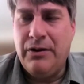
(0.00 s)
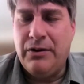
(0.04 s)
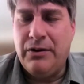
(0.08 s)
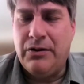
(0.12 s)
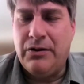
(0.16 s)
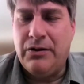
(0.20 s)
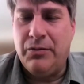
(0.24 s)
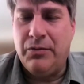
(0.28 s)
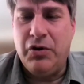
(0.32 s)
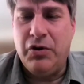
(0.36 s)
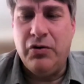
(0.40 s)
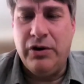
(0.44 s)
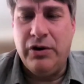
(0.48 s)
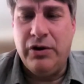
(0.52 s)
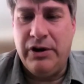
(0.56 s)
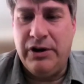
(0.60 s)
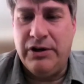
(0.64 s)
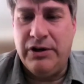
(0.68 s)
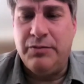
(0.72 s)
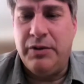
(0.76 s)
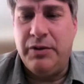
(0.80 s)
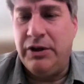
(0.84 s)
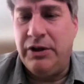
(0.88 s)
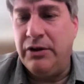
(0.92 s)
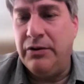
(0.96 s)
Community
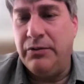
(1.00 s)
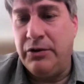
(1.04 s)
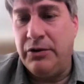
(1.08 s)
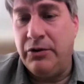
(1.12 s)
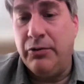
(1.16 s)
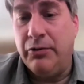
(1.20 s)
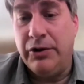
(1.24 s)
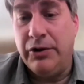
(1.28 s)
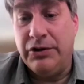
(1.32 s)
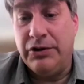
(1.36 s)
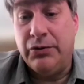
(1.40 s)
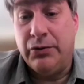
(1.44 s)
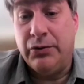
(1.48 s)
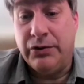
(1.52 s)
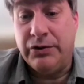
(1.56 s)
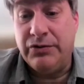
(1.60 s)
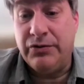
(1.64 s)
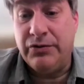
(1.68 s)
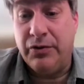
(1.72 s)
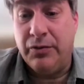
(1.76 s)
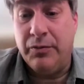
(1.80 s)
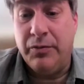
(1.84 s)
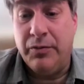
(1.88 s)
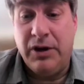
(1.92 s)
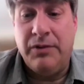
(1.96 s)
has been the resource
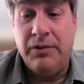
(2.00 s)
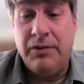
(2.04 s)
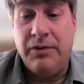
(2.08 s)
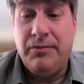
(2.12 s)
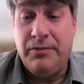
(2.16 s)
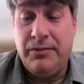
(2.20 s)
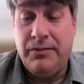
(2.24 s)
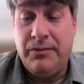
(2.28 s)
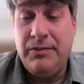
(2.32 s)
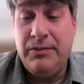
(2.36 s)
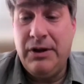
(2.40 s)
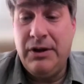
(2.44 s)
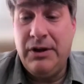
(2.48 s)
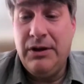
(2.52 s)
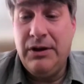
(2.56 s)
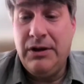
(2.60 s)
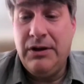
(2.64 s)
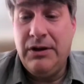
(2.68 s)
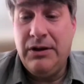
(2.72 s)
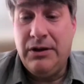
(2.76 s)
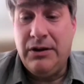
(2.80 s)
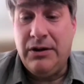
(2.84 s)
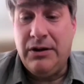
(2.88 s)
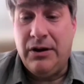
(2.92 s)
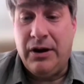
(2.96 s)
for me.
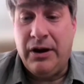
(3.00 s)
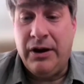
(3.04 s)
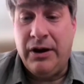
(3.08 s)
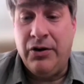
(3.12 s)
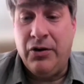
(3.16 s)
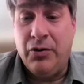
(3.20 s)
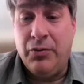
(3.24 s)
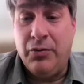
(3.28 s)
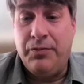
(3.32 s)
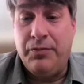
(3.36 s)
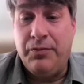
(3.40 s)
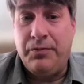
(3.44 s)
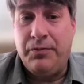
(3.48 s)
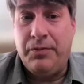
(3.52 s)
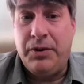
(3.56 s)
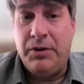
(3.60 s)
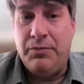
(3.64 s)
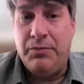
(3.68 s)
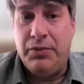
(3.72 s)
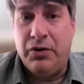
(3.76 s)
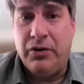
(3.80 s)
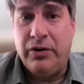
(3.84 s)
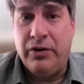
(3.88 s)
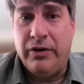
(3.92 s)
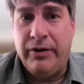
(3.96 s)
I know
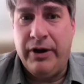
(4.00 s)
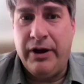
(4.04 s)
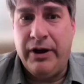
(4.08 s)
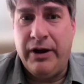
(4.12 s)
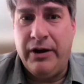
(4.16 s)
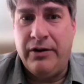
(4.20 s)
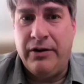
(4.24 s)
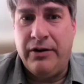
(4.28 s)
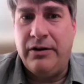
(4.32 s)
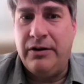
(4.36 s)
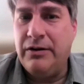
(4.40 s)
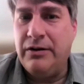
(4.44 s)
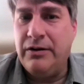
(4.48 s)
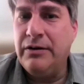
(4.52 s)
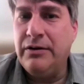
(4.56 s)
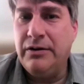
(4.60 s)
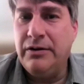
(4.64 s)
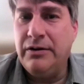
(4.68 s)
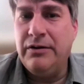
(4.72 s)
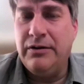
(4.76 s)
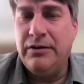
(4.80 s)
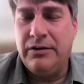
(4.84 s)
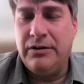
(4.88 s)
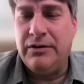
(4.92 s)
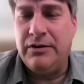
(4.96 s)
people have had
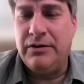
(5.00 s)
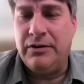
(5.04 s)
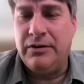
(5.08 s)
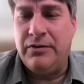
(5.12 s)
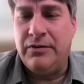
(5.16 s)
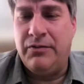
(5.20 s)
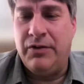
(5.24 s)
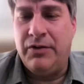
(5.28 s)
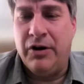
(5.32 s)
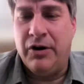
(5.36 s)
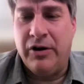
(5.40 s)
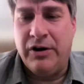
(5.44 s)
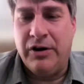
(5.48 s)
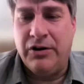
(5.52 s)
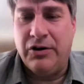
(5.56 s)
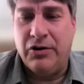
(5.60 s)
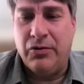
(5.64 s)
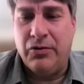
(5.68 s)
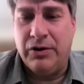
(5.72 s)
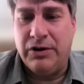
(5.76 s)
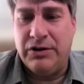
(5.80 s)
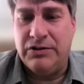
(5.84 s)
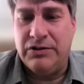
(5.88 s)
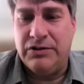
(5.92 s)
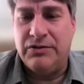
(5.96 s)
varying
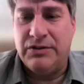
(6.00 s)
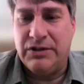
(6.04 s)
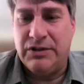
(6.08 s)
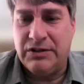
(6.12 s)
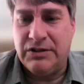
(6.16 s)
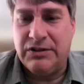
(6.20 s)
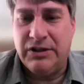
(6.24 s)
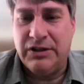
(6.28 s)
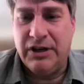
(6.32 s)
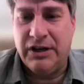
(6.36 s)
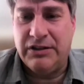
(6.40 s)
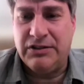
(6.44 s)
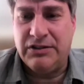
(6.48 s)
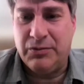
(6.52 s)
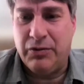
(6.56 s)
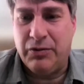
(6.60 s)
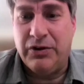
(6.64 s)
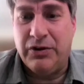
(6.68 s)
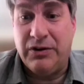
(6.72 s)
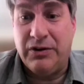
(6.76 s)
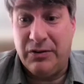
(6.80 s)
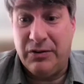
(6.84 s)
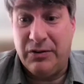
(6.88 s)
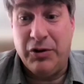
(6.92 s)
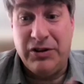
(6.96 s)
degrees of success
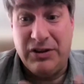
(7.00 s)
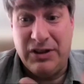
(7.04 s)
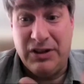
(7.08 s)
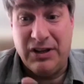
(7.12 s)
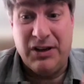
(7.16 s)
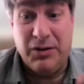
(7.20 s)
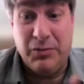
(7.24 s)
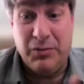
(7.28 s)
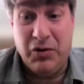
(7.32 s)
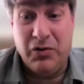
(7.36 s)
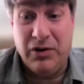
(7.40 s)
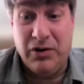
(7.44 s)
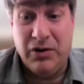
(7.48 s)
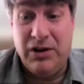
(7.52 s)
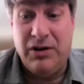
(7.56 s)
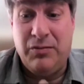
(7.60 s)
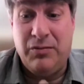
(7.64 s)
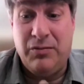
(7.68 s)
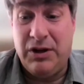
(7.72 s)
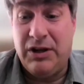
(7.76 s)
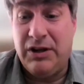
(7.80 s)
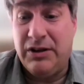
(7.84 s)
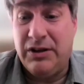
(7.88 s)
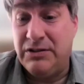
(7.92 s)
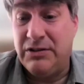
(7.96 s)
with the community,
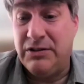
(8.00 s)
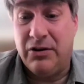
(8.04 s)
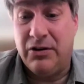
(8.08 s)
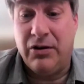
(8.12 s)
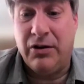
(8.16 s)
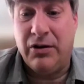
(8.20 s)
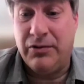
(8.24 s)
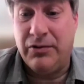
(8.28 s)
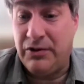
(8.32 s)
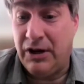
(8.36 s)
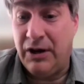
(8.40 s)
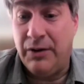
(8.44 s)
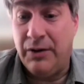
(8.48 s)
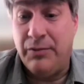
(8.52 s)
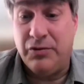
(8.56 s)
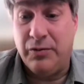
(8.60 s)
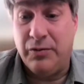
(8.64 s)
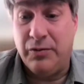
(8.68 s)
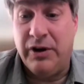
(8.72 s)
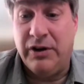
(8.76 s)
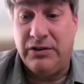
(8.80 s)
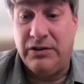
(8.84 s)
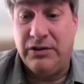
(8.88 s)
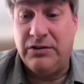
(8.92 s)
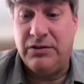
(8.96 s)
because there are times
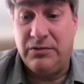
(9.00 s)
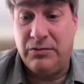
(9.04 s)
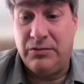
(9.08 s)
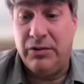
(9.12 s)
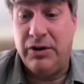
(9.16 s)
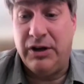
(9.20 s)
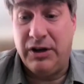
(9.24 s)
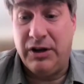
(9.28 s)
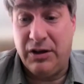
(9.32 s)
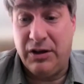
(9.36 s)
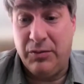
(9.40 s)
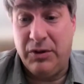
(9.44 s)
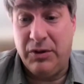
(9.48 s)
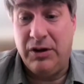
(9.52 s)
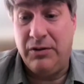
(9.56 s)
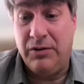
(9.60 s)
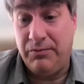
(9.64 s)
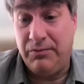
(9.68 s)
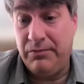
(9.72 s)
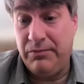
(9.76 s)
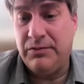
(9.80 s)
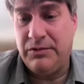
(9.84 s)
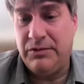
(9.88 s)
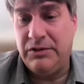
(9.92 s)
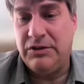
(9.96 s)
when it can be
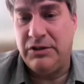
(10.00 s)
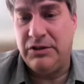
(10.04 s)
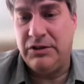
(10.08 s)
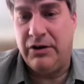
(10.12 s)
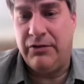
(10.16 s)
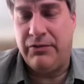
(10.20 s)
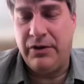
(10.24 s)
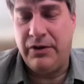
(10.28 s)
tough.